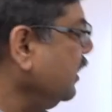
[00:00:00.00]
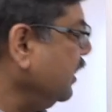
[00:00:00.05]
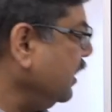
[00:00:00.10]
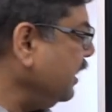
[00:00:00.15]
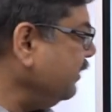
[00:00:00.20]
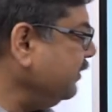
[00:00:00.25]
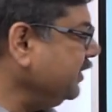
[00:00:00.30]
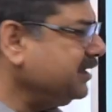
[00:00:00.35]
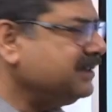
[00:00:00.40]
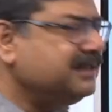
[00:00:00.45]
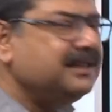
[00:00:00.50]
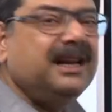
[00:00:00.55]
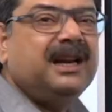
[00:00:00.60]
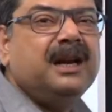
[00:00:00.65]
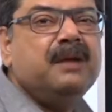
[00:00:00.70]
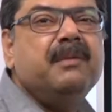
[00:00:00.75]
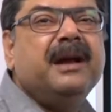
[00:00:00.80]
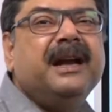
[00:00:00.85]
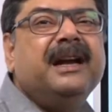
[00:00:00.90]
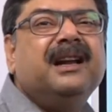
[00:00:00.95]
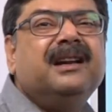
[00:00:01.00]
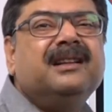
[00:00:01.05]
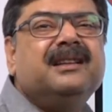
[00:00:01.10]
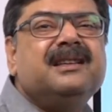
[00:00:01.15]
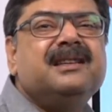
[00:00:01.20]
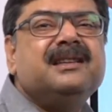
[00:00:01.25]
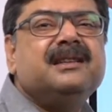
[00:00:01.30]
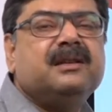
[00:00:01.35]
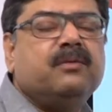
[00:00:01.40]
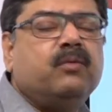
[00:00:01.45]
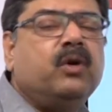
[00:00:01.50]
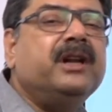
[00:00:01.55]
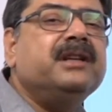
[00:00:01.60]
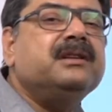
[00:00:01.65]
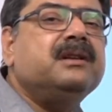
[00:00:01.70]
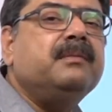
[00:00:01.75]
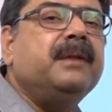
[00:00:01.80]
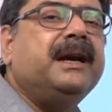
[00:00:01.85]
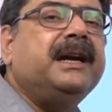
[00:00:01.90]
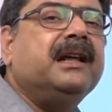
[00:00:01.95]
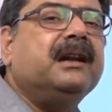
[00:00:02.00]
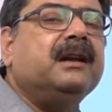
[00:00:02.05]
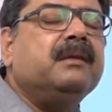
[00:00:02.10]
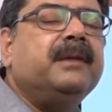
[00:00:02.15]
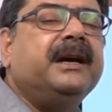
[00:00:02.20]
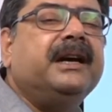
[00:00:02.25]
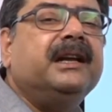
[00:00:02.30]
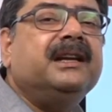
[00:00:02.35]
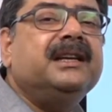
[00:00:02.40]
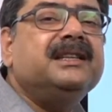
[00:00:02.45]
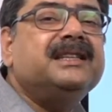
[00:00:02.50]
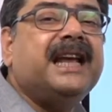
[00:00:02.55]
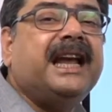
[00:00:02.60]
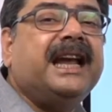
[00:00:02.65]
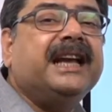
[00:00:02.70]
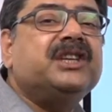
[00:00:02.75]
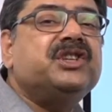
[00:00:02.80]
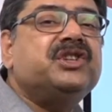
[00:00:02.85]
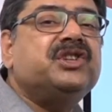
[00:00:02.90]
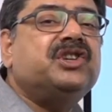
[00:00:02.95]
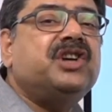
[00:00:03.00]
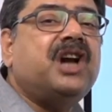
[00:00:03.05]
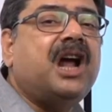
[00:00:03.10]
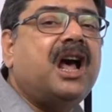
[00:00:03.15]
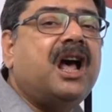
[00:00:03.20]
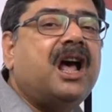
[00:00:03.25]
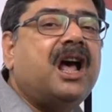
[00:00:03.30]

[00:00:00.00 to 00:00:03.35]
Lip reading: I mean, this is the remainder. This is, what is remainder? Remainder is extra.